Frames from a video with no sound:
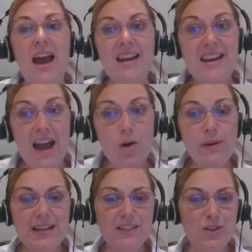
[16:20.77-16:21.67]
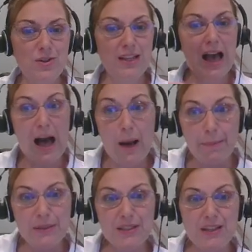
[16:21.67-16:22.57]
And now we get to do the
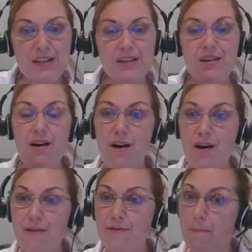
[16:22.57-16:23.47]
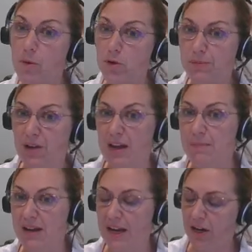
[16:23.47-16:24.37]
opposite of multiplying
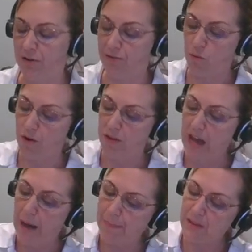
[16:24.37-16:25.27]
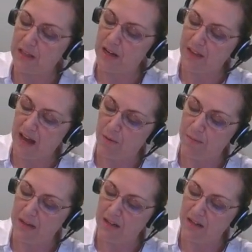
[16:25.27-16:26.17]
by negative 4. The opposite of that
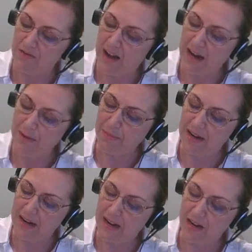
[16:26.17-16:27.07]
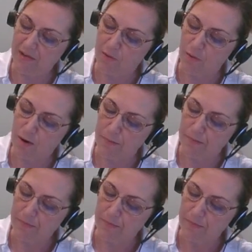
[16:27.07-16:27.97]
would be to divide by negative 4.